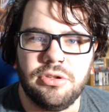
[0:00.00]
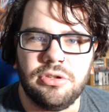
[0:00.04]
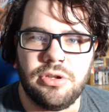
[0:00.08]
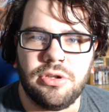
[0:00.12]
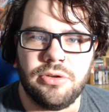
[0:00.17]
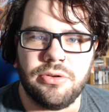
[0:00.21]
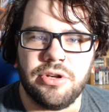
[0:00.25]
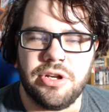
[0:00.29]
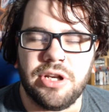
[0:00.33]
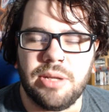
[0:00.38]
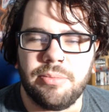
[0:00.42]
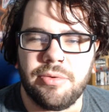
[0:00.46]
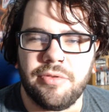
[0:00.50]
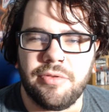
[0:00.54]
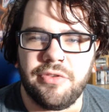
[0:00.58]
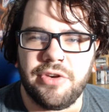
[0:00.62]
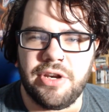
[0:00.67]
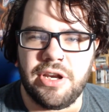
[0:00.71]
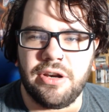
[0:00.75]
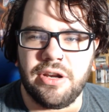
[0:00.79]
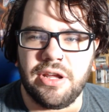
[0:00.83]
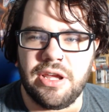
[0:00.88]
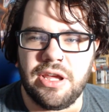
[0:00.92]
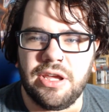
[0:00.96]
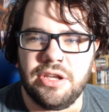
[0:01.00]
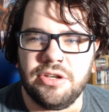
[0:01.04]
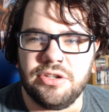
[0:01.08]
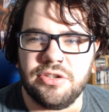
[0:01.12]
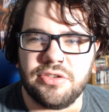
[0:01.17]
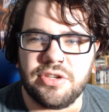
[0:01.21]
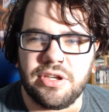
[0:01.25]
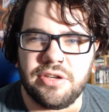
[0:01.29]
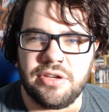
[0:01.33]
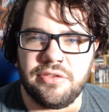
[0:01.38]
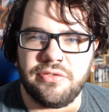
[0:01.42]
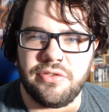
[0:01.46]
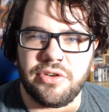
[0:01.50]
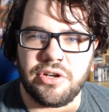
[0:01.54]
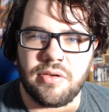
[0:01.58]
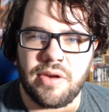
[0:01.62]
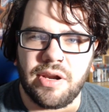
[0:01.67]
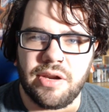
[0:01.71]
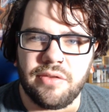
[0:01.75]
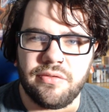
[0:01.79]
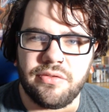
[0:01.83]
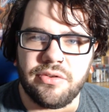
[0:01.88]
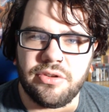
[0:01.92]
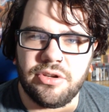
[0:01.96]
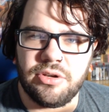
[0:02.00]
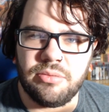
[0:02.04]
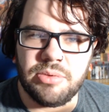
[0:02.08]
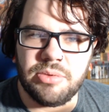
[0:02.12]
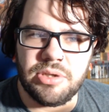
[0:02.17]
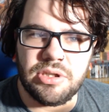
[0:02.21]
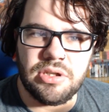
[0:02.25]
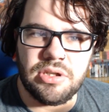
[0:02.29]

load it up every now and again, just kind of fuck around for a little